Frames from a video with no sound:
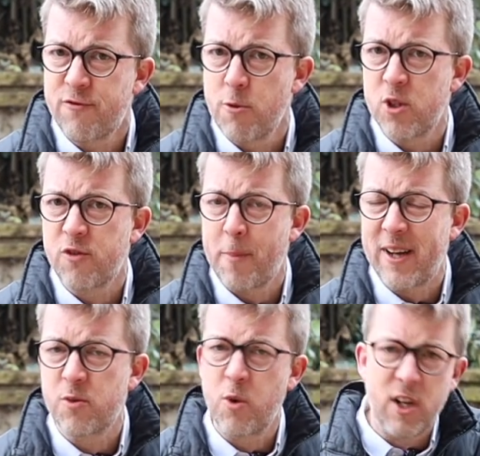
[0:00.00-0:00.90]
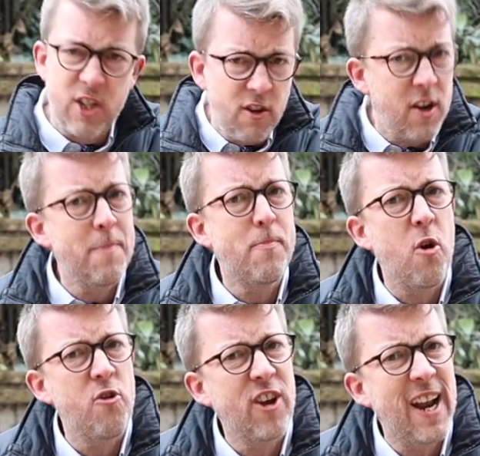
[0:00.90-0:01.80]
for want of a better word, you're only
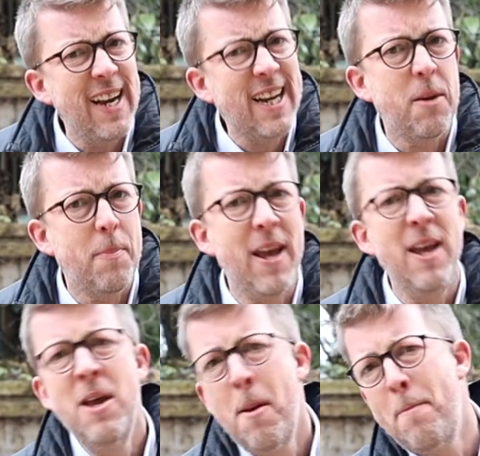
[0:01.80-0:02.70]
borrowing a little bit,